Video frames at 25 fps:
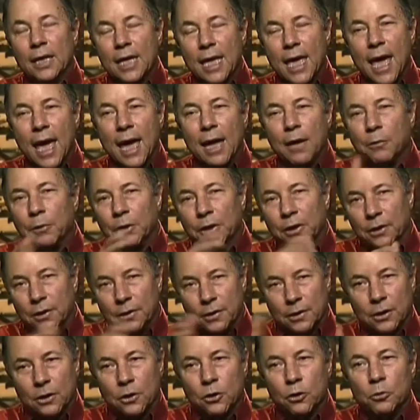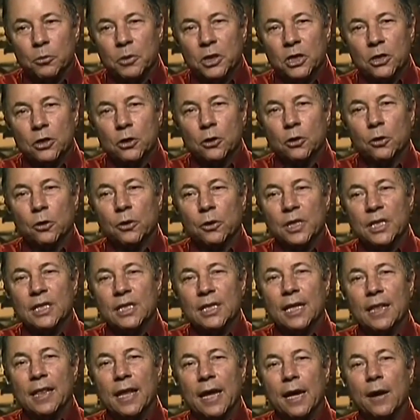again, with the human stories
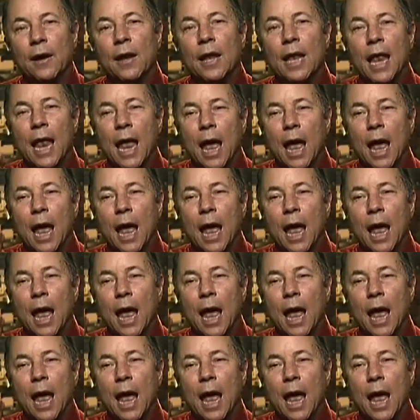in there.